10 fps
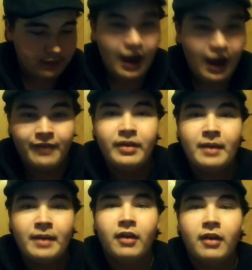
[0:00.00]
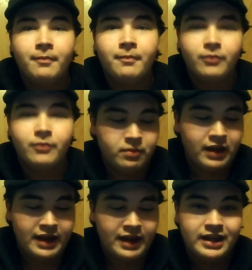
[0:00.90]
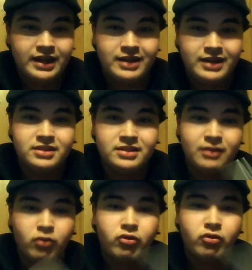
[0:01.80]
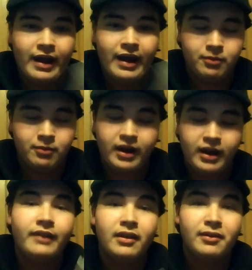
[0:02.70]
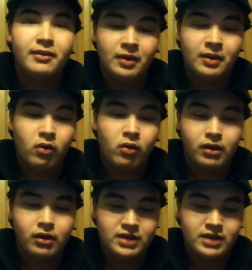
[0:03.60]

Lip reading: I have that problem with plastic cases. They'll crack and break and they won't close